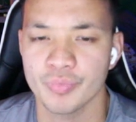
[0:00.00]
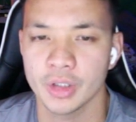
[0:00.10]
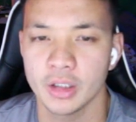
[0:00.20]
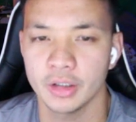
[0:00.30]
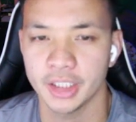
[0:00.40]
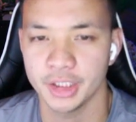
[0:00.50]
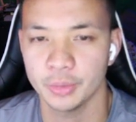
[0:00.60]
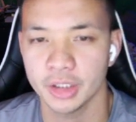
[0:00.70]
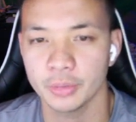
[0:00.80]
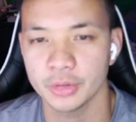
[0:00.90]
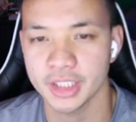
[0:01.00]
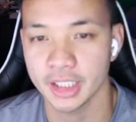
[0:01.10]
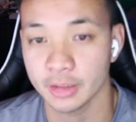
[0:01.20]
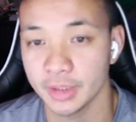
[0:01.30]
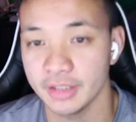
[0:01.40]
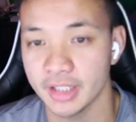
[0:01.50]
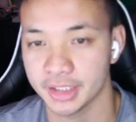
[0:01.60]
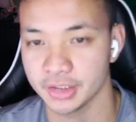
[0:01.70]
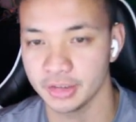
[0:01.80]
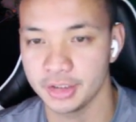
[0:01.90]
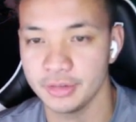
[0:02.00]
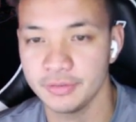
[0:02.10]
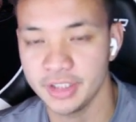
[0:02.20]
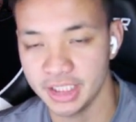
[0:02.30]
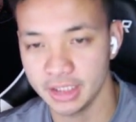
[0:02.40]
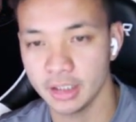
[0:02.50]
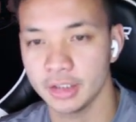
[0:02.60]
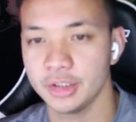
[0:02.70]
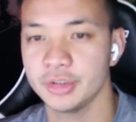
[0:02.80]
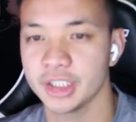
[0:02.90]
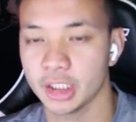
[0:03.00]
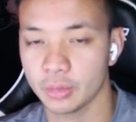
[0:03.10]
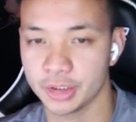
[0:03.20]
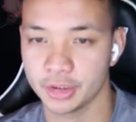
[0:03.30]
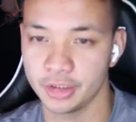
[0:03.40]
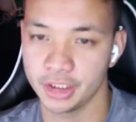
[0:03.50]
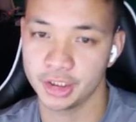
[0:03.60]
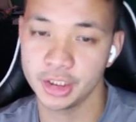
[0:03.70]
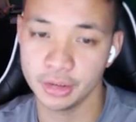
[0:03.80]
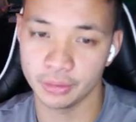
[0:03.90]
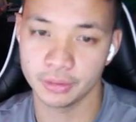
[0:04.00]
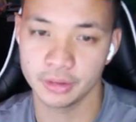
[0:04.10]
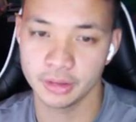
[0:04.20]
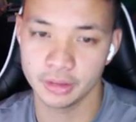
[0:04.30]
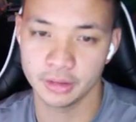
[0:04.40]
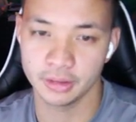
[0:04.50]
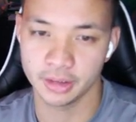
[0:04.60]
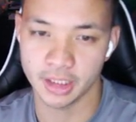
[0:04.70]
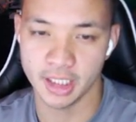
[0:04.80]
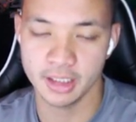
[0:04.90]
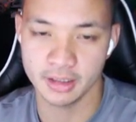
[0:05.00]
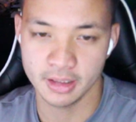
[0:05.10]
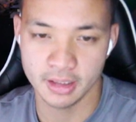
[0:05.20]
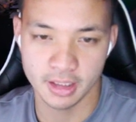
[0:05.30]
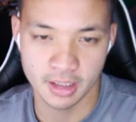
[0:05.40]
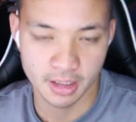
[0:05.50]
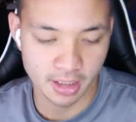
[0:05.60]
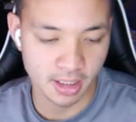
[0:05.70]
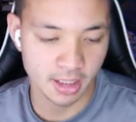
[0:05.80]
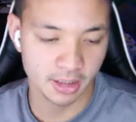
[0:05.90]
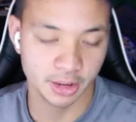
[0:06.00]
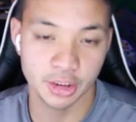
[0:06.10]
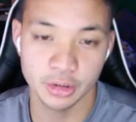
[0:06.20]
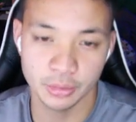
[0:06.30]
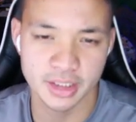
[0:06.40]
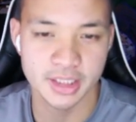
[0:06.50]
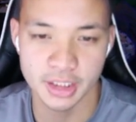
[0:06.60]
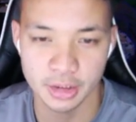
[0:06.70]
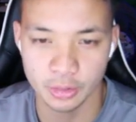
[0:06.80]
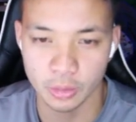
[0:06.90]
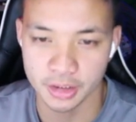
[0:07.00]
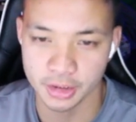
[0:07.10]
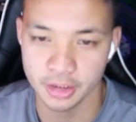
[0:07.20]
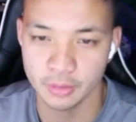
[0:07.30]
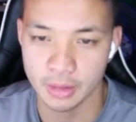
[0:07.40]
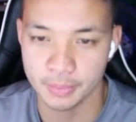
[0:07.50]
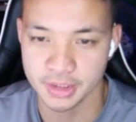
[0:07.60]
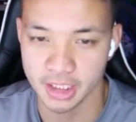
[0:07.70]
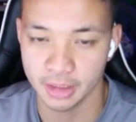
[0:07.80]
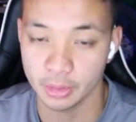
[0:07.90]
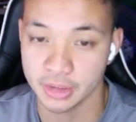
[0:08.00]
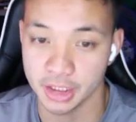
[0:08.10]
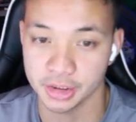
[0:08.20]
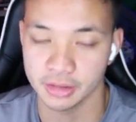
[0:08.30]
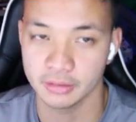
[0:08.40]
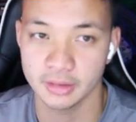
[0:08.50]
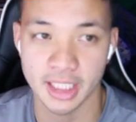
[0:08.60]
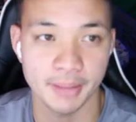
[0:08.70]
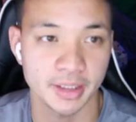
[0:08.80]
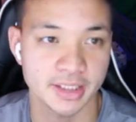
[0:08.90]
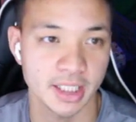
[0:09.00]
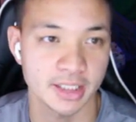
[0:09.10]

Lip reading: Okay, you want to rotate a 3D vector V using a quaternion Q. Okay, Q is a quaternion representing a rotation. That makes sense.